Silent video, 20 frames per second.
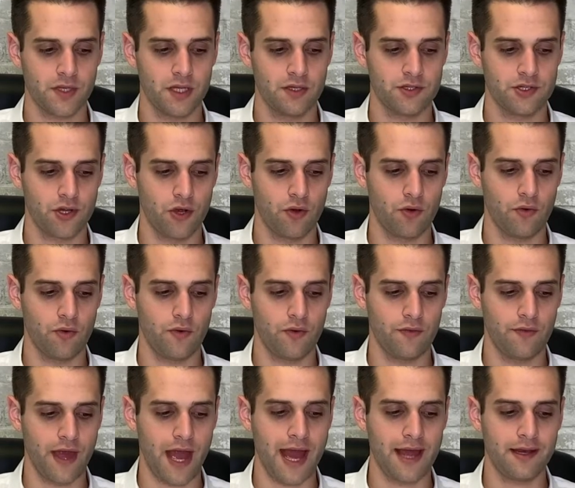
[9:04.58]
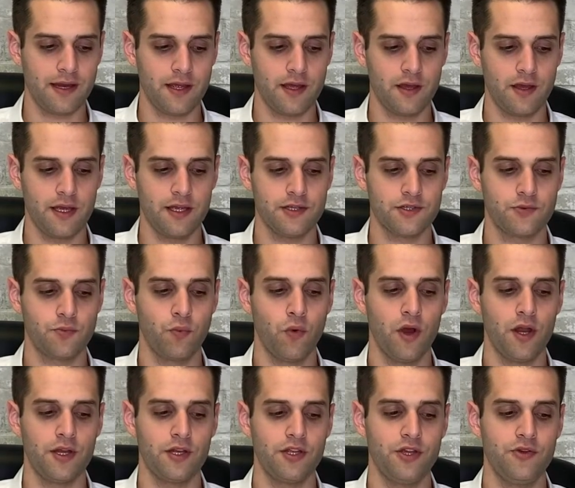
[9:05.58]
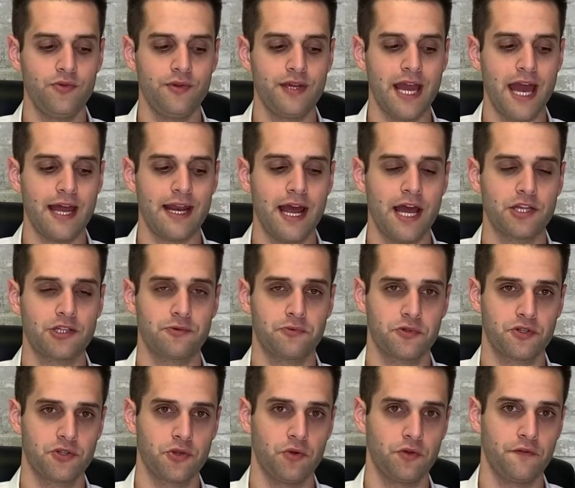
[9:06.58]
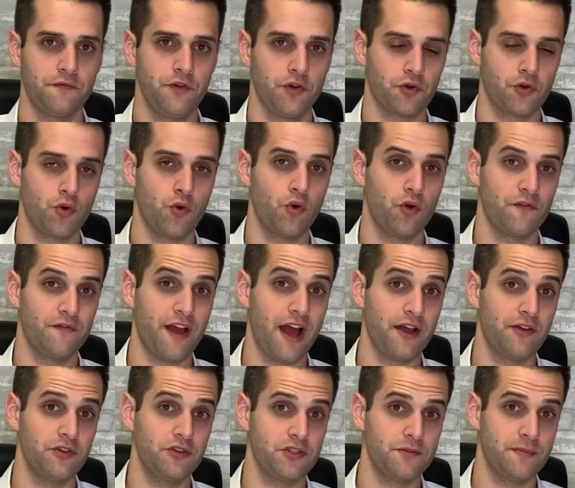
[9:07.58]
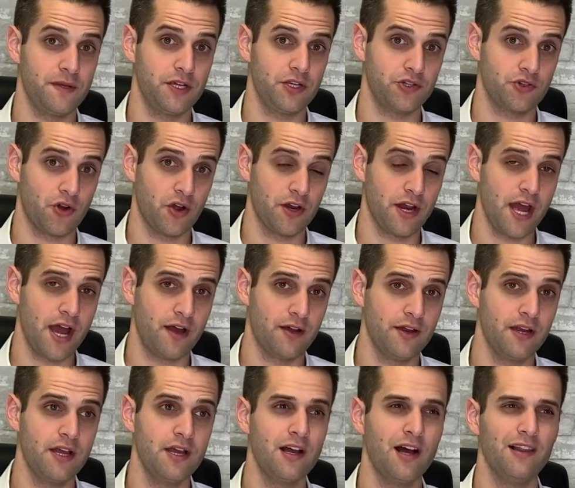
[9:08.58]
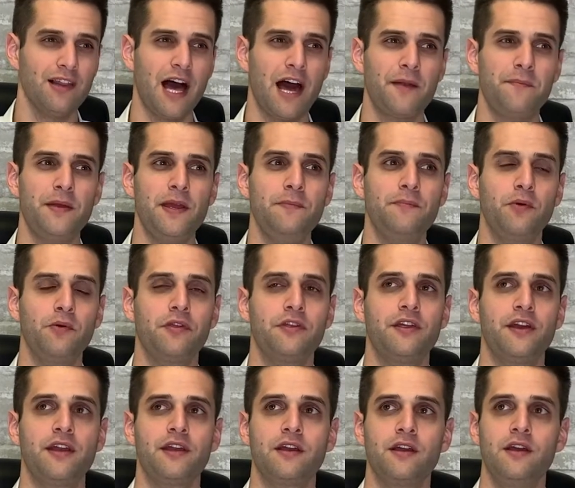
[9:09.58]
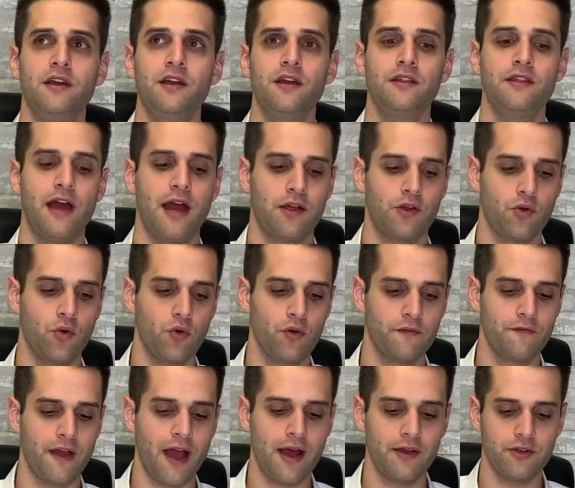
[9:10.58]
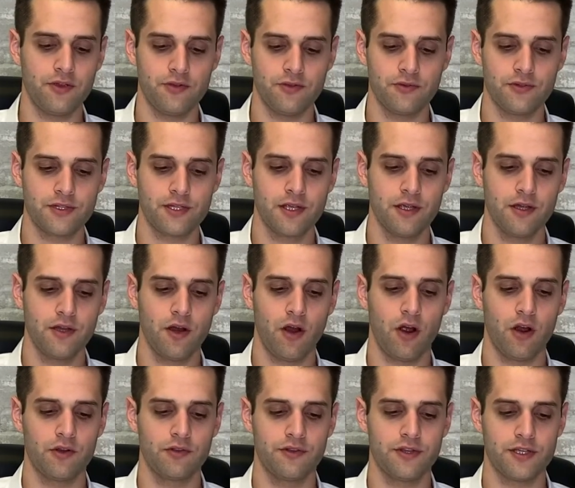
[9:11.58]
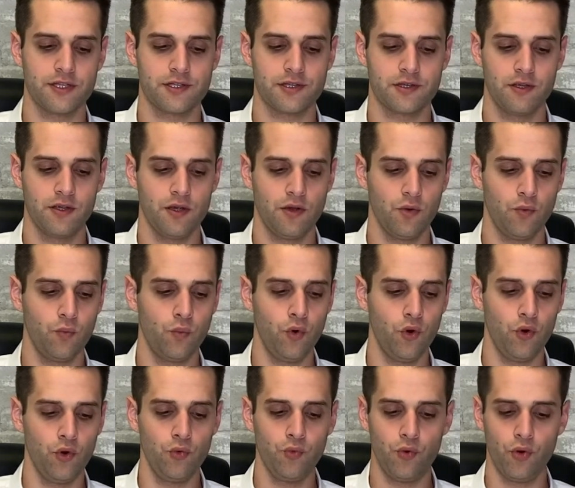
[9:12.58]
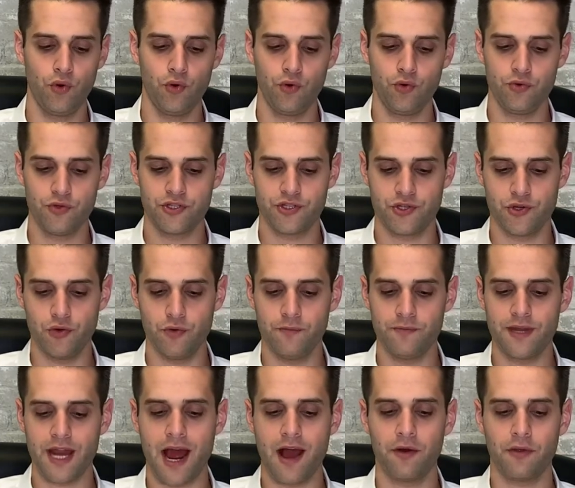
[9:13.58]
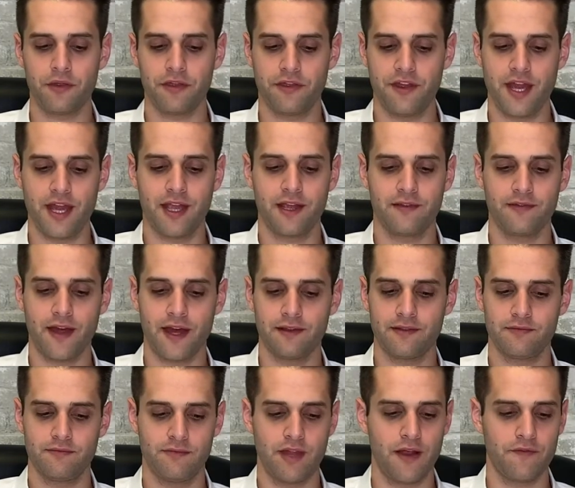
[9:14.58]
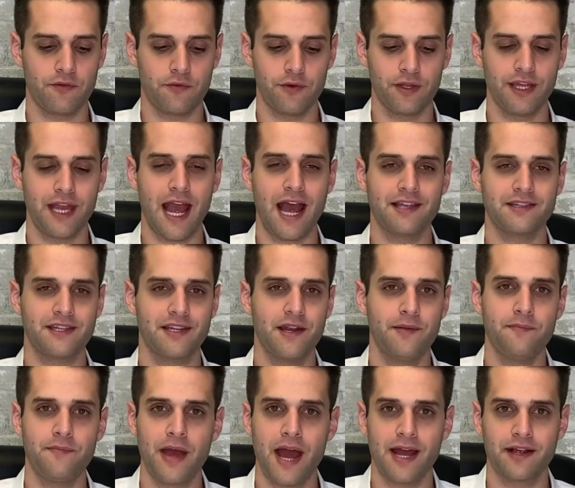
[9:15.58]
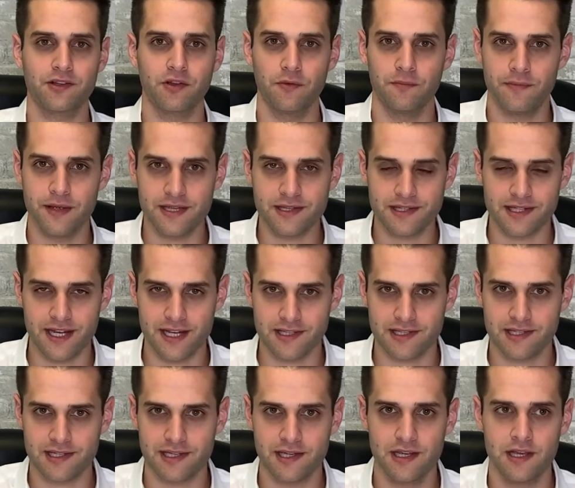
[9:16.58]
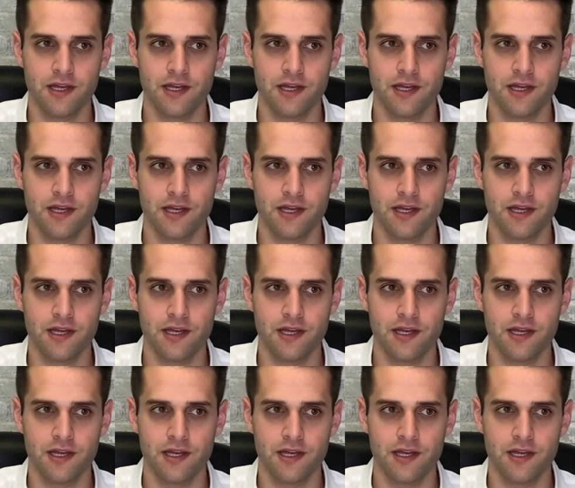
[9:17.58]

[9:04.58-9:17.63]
so that is what you get as a result of your core values being drawn out. A lot of people think that core values are this woo-woo, zoomed-out thing that never really has an impact on business,